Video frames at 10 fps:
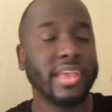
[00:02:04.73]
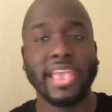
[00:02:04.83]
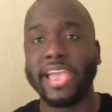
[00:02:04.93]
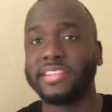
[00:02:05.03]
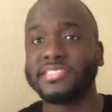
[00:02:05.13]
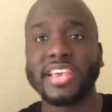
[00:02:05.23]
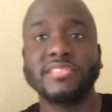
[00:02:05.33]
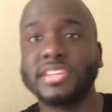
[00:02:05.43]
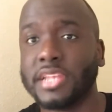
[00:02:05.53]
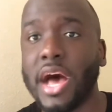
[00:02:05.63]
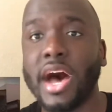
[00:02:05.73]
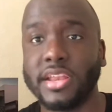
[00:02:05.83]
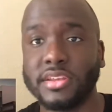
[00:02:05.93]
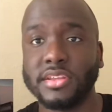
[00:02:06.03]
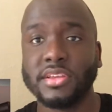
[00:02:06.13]
and 70
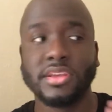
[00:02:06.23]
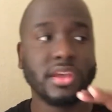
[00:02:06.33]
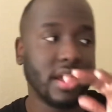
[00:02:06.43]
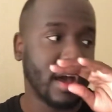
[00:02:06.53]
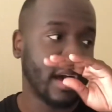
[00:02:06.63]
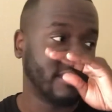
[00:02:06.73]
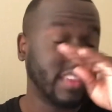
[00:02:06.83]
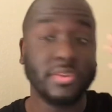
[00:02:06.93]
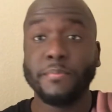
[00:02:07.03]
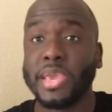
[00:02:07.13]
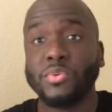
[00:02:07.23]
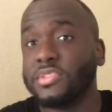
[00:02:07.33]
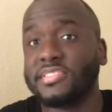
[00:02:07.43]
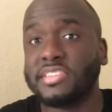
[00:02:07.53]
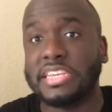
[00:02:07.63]
Lan. Even They Were
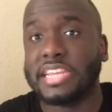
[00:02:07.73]
the Seed,